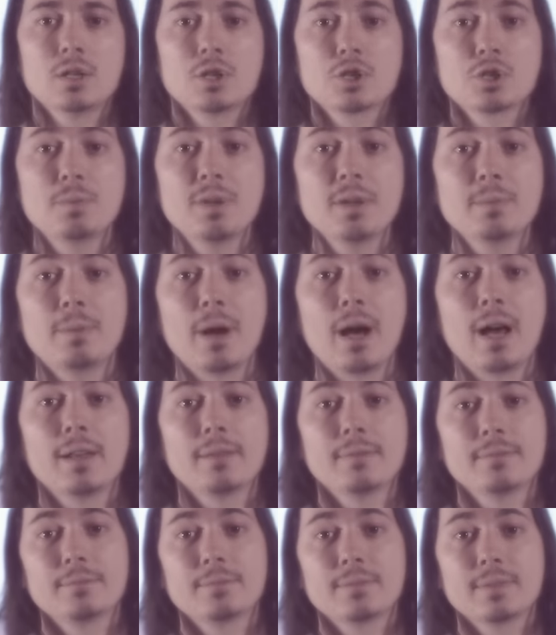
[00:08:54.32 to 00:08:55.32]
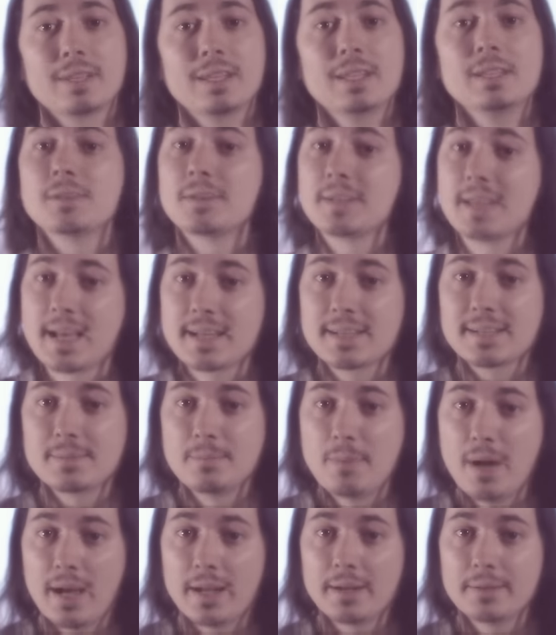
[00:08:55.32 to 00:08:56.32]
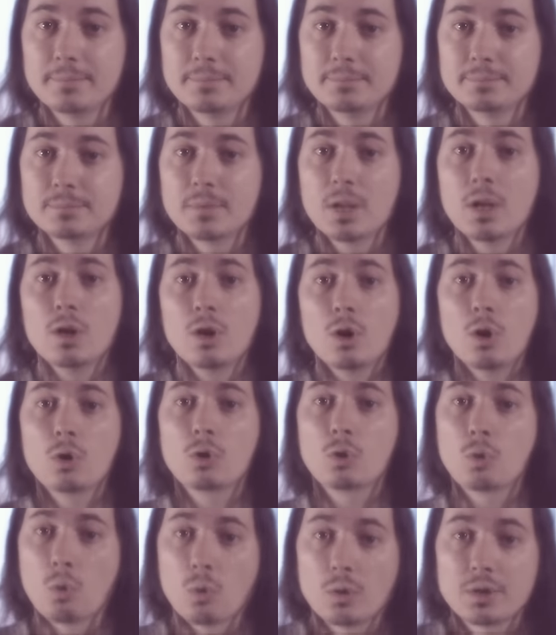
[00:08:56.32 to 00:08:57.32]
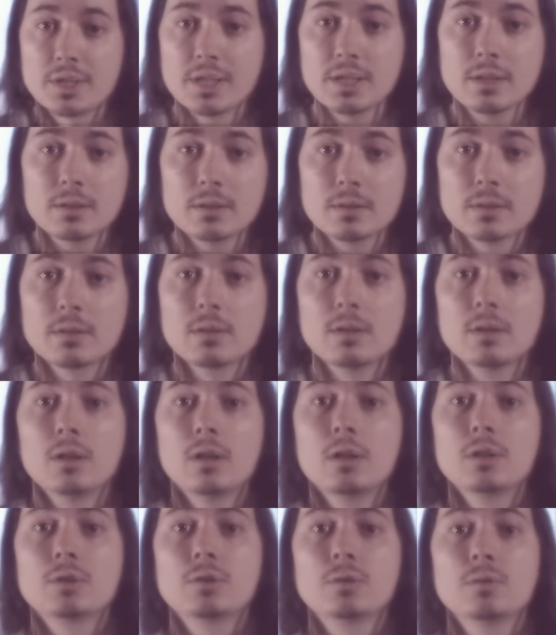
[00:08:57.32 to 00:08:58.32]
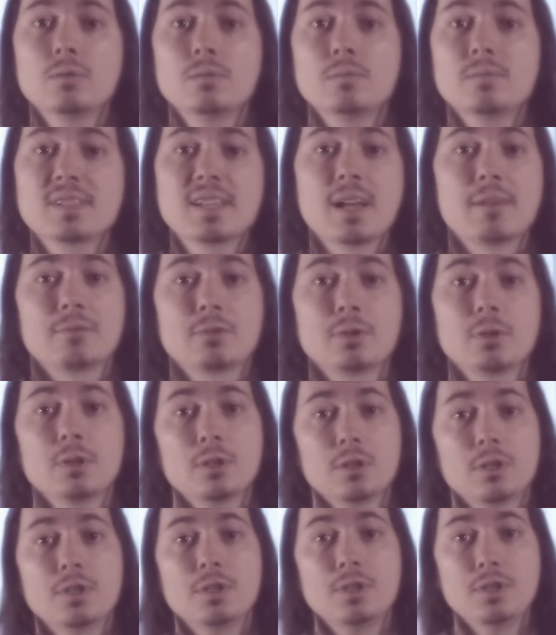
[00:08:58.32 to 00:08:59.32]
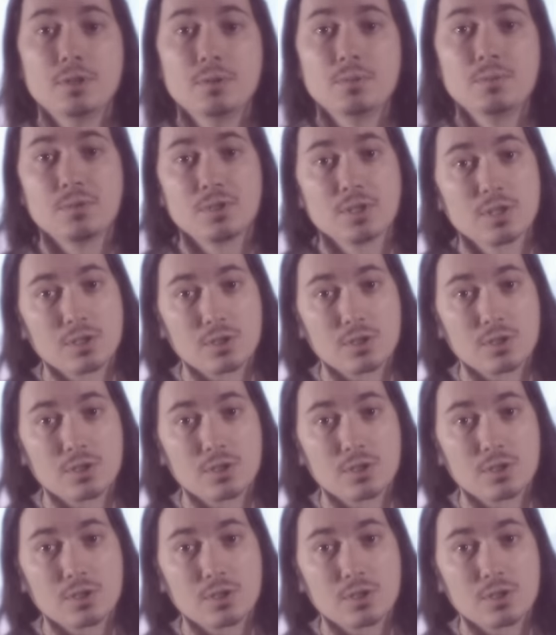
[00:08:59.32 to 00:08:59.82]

Schmitt Pál is a yes man, according to several news